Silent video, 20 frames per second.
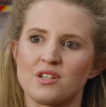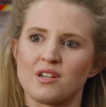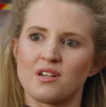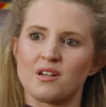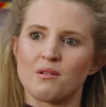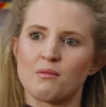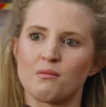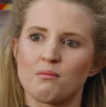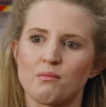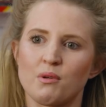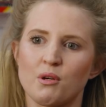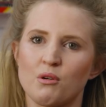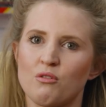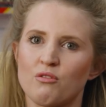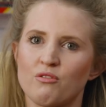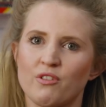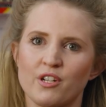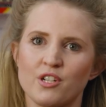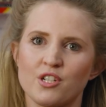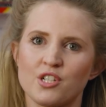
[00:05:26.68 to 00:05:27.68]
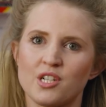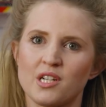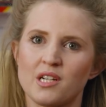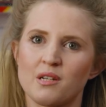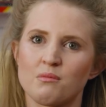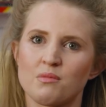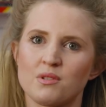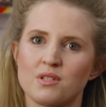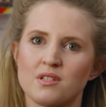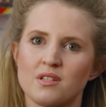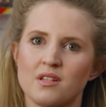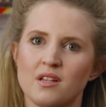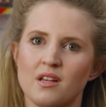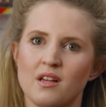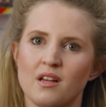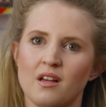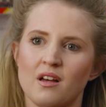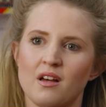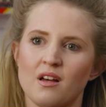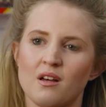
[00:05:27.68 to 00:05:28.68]
to build friendships.
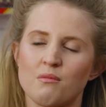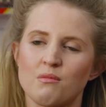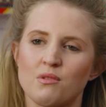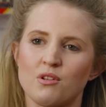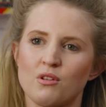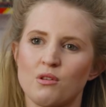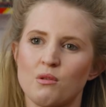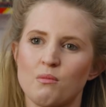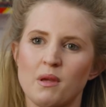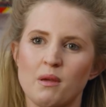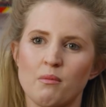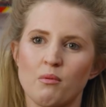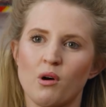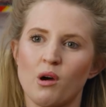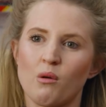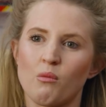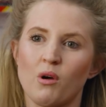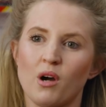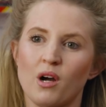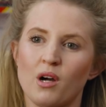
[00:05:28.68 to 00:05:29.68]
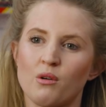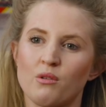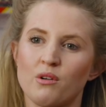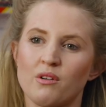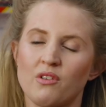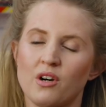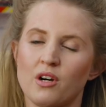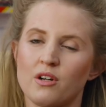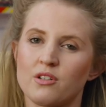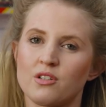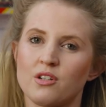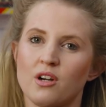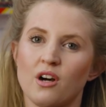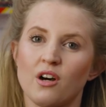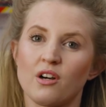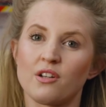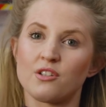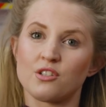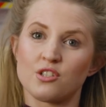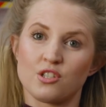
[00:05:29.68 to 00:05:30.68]
You know, the people I work with
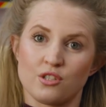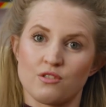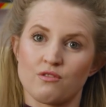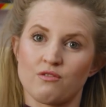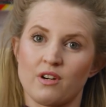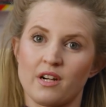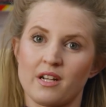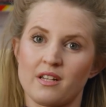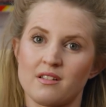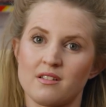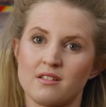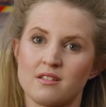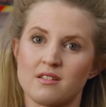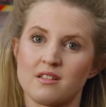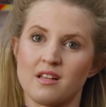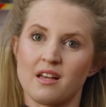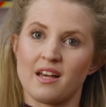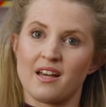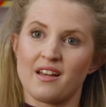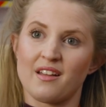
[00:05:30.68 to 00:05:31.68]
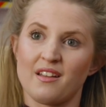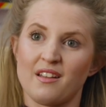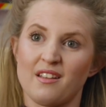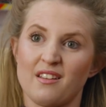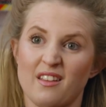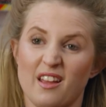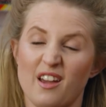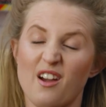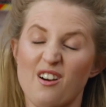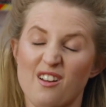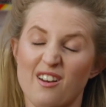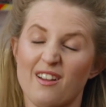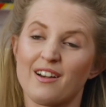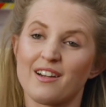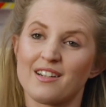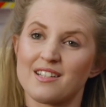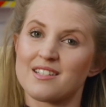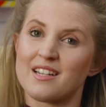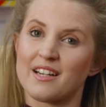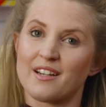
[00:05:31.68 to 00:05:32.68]
aren't just friends, they are
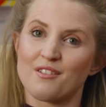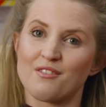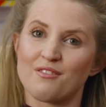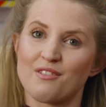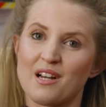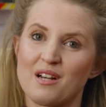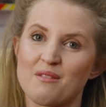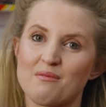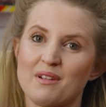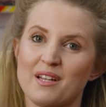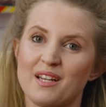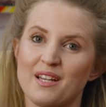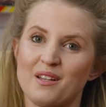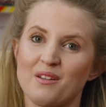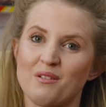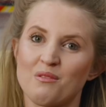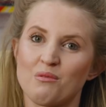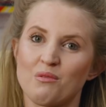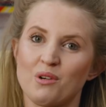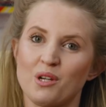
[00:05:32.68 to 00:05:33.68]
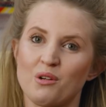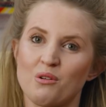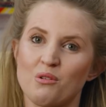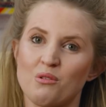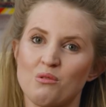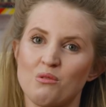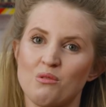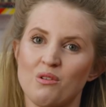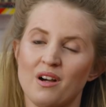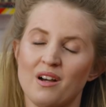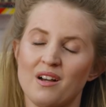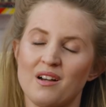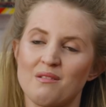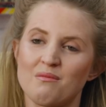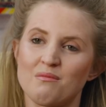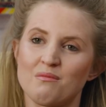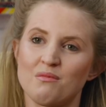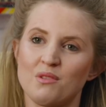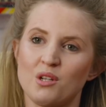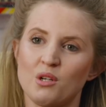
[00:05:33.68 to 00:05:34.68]
like a second family. We all
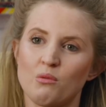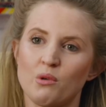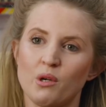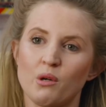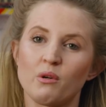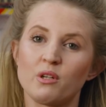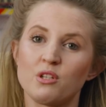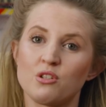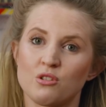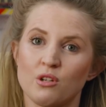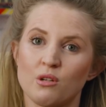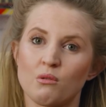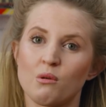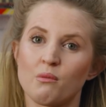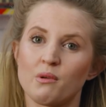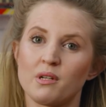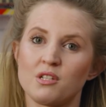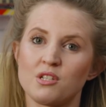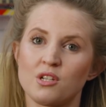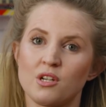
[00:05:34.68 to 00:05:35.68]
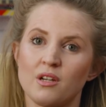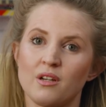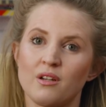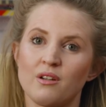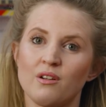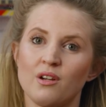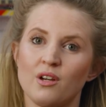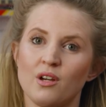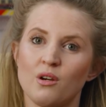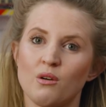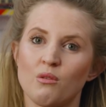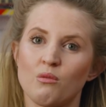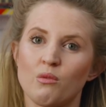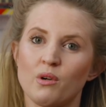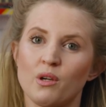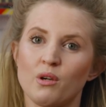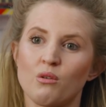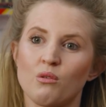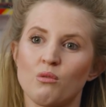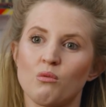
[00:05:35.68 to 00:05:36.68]
enjoy what we do,
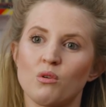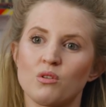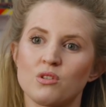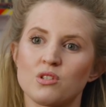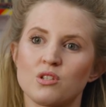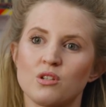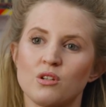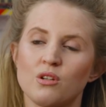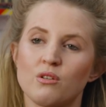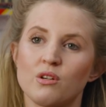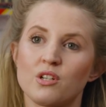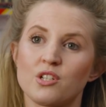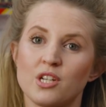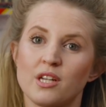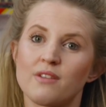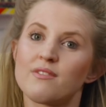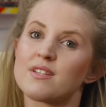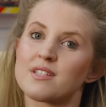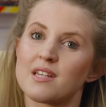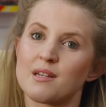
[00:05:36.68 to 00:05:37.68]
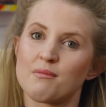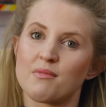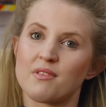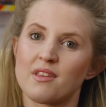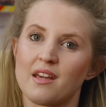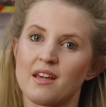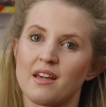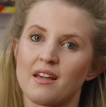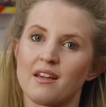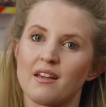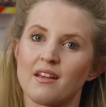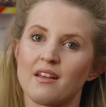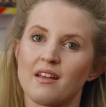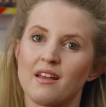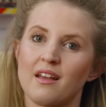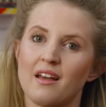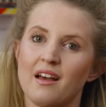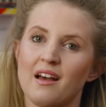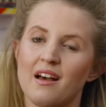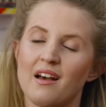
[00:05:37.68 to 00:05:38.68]
we all want to achieve the same thing,
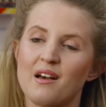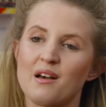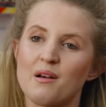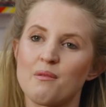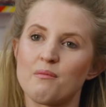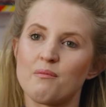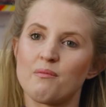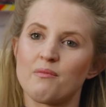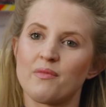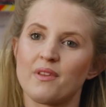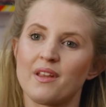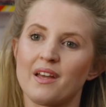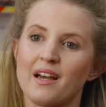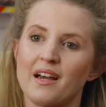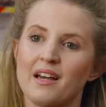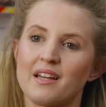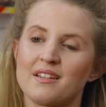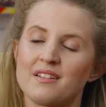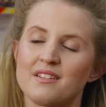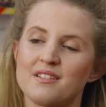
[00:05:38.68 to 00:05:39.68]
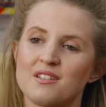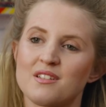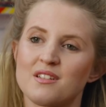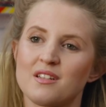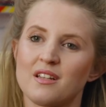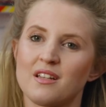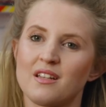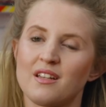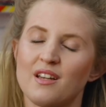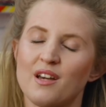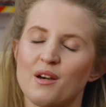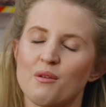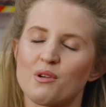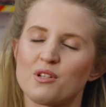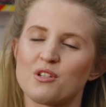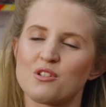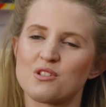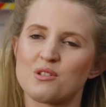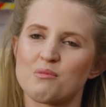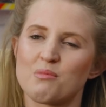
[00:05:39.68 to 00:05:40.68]
and yeah, we're
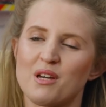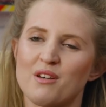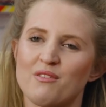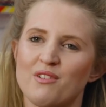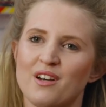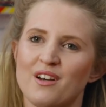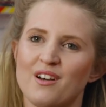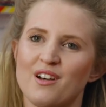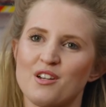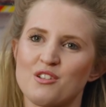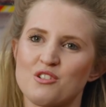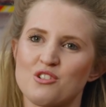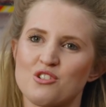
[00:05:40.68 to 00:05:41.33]
just a bit of a